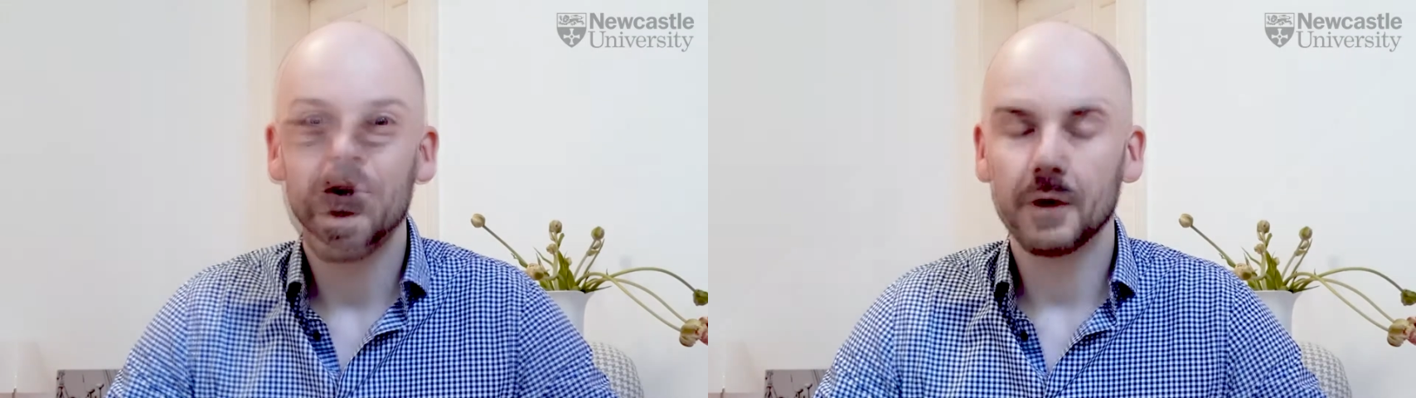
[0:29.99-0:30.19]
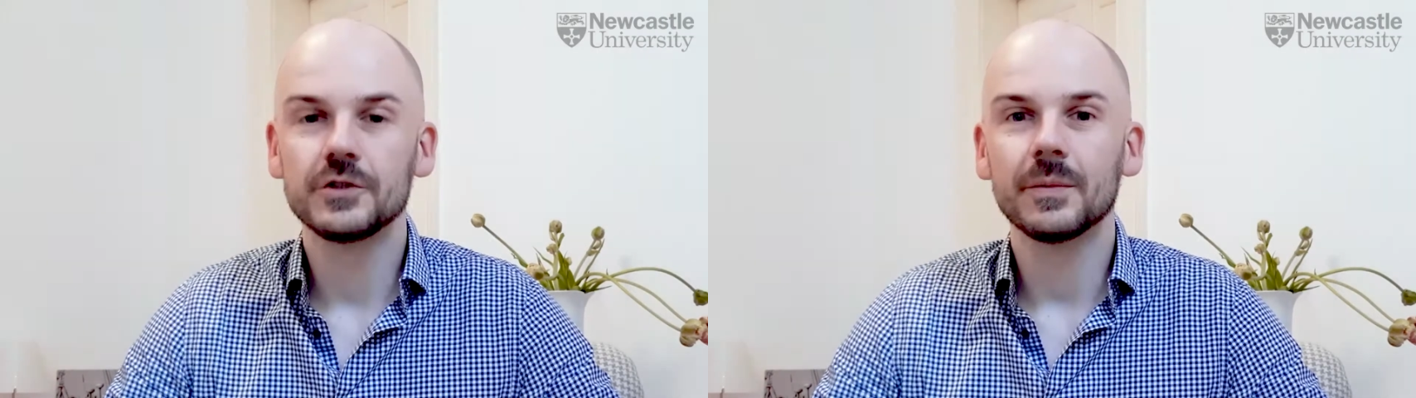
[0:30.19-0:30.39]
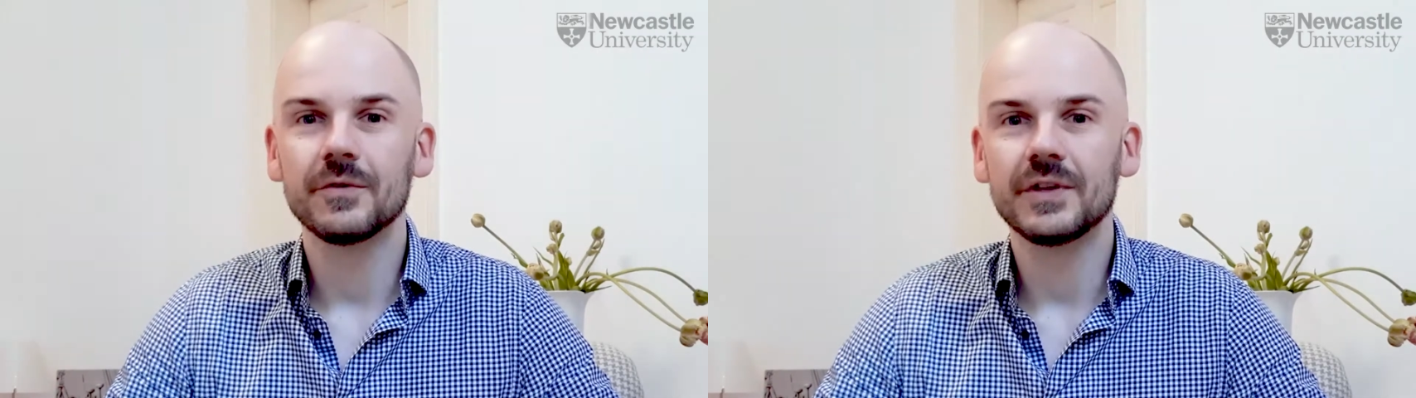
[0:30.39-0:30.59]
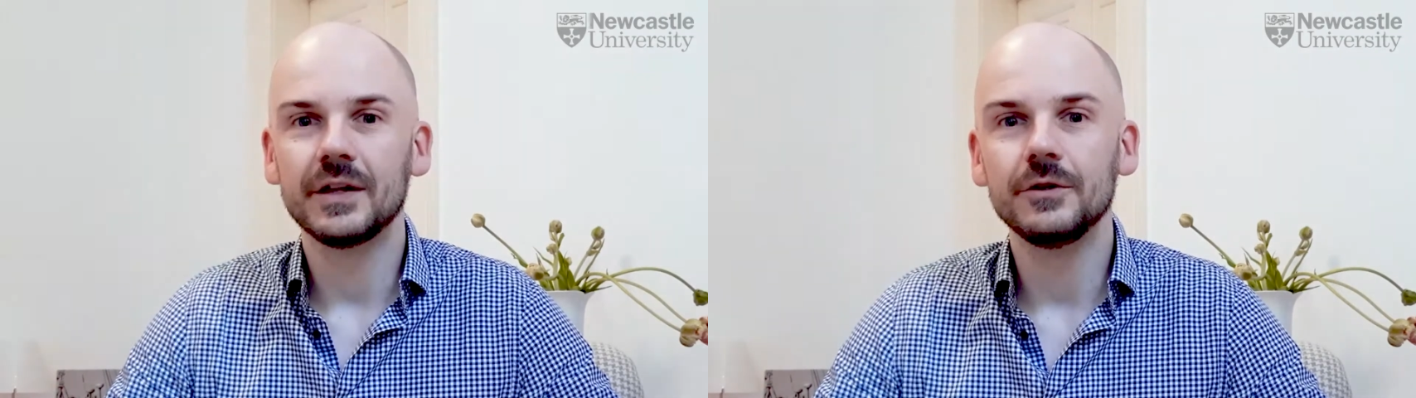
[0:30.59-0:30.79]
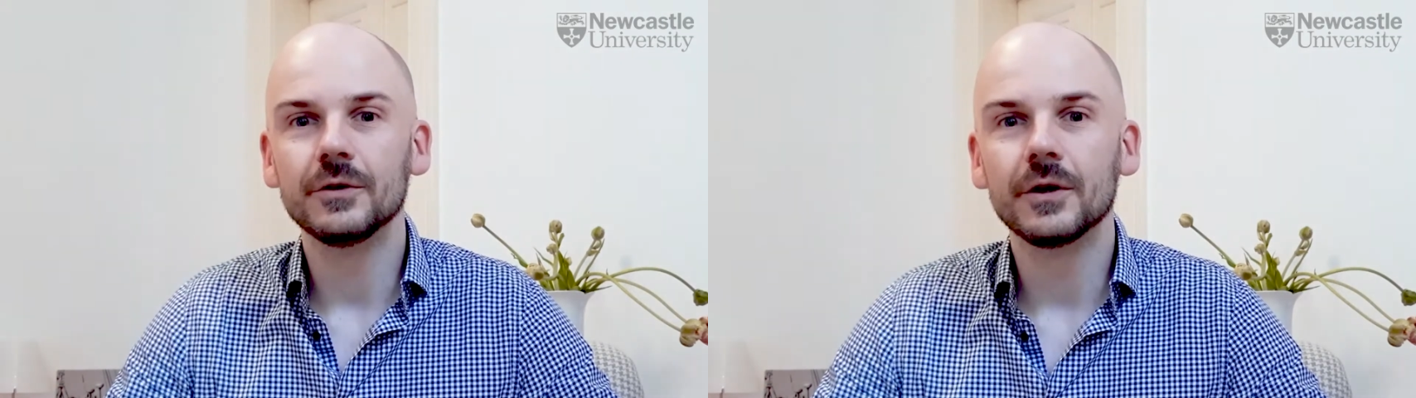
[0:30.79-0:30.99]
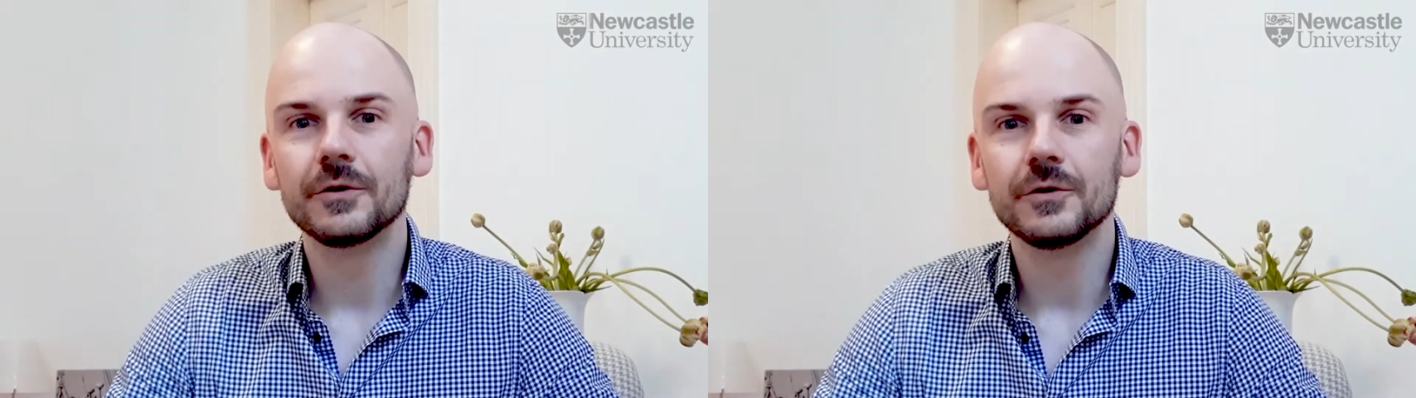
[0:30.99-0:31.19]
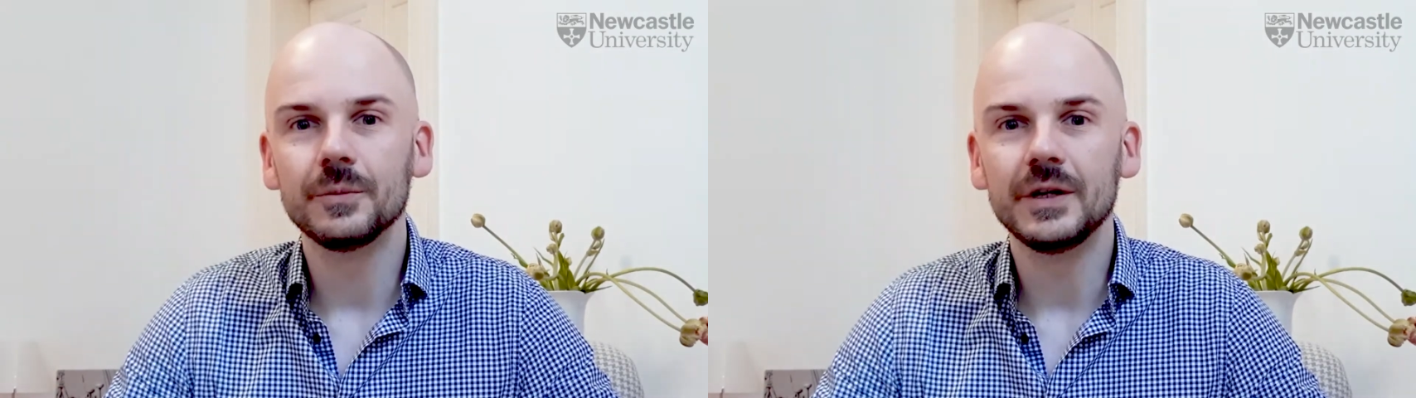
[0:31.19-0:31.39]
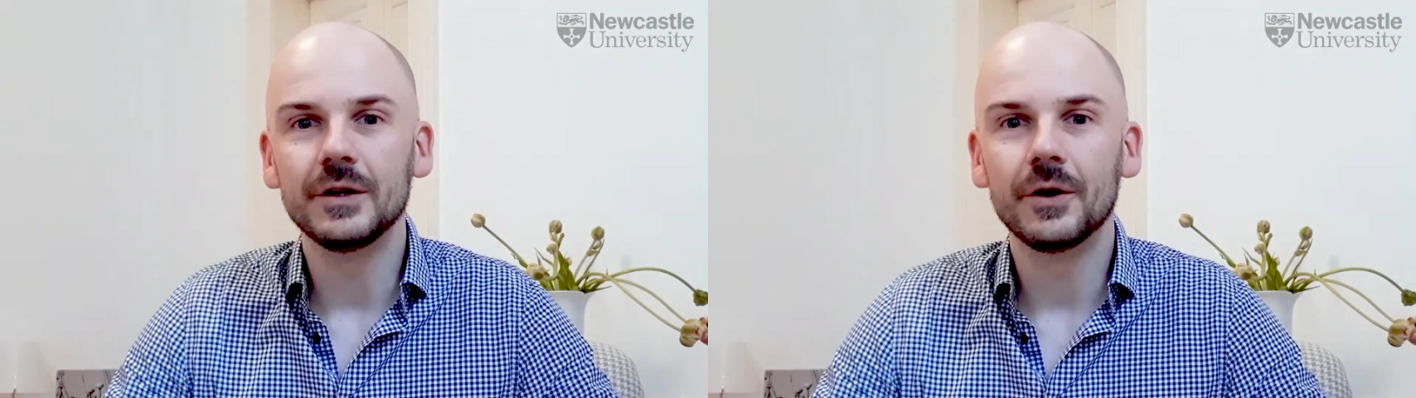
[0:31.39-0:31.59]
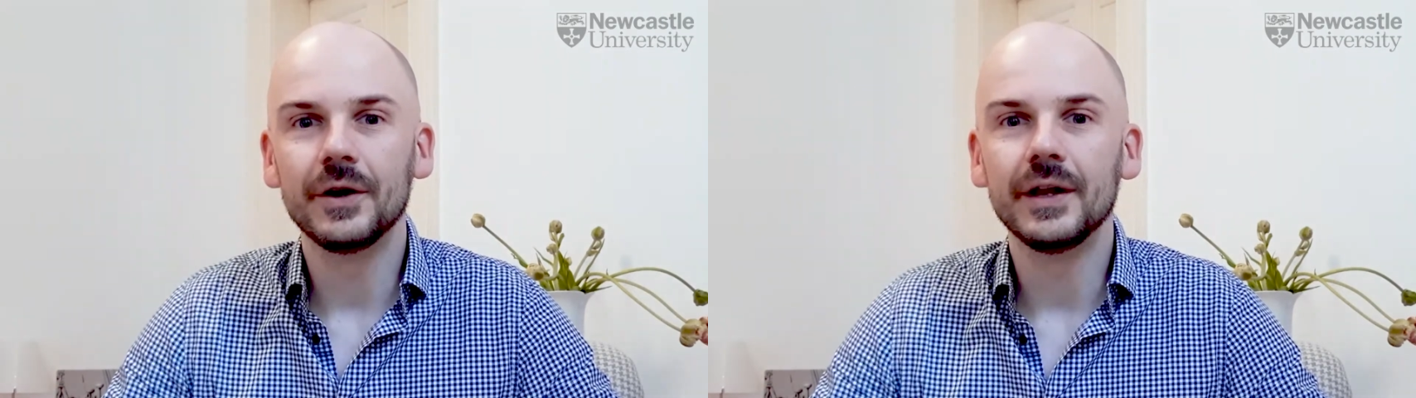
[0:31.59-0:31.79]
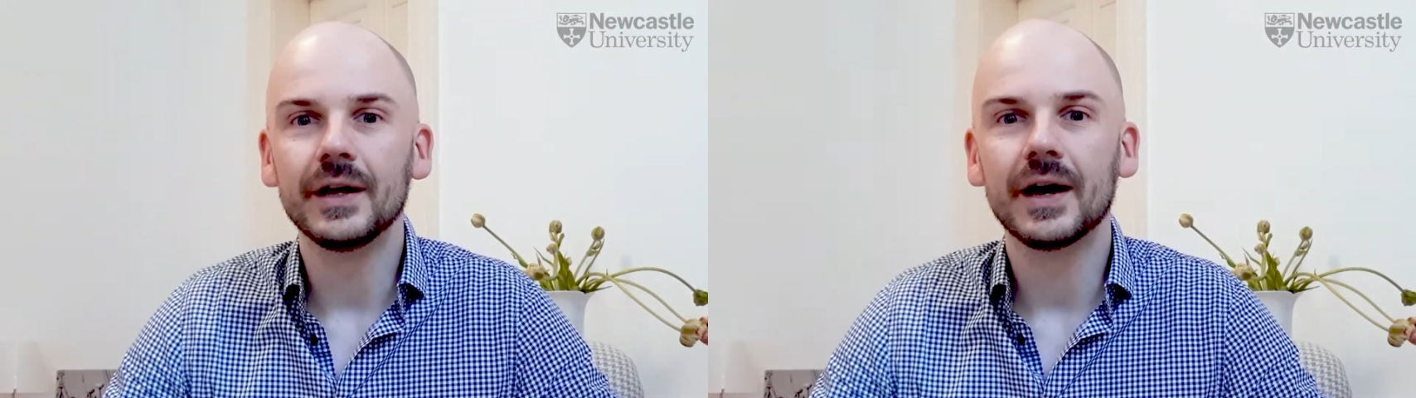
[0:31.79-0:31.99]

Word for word: On top of that, you'll also be learning